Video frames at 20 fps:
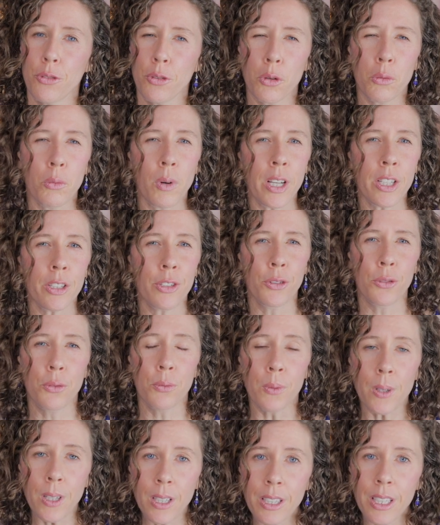for what you're
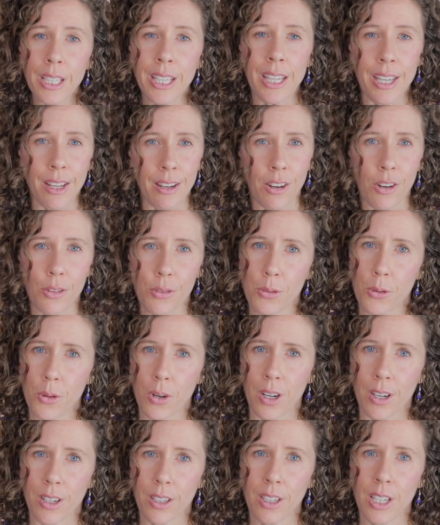really here
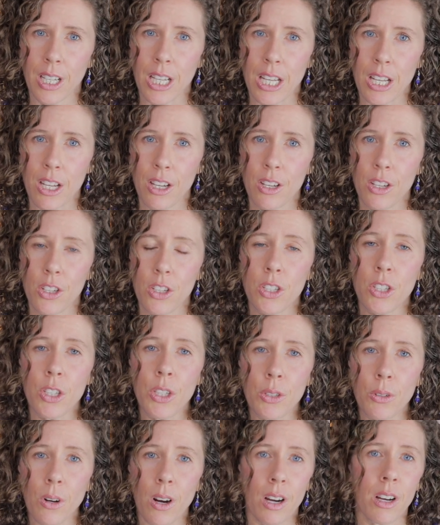for,
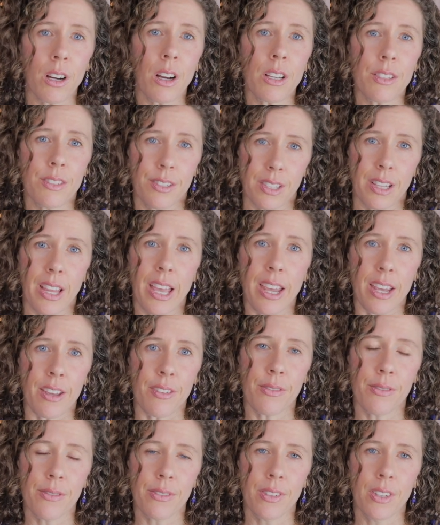you are a
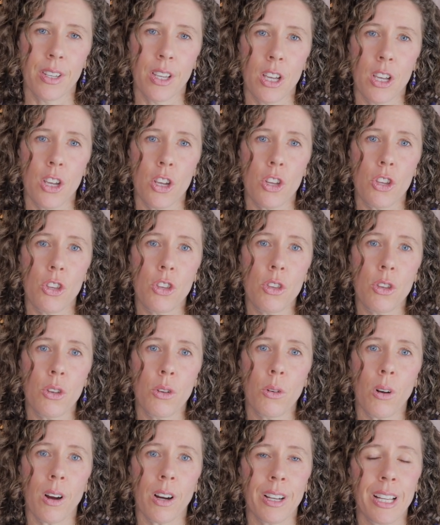slave.
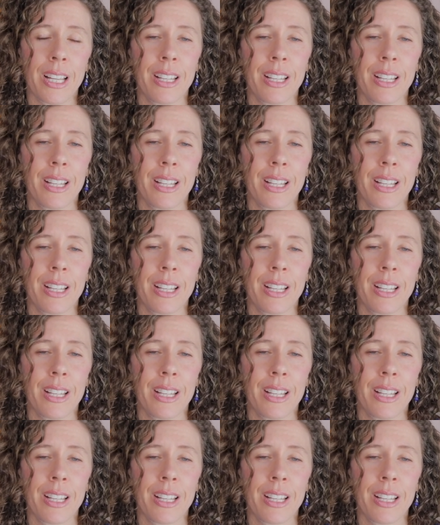You are